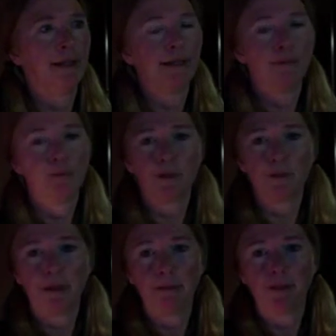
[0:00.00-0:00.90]
Most
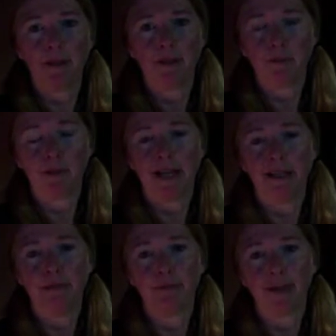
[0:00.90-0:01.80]
people on the planet
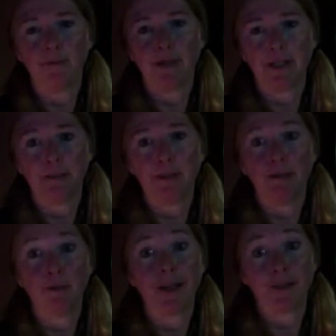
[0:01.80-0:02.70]
find me to be
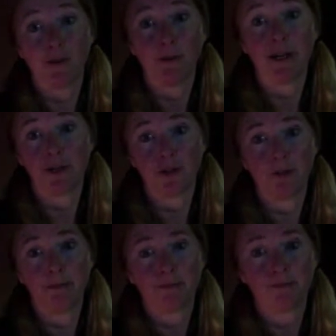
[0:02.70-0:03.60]
way too much
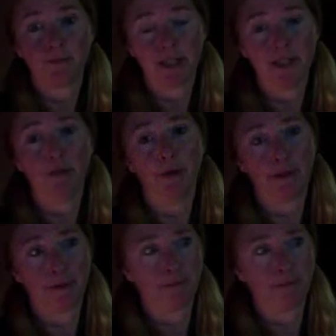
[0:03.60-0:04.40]
to deal with.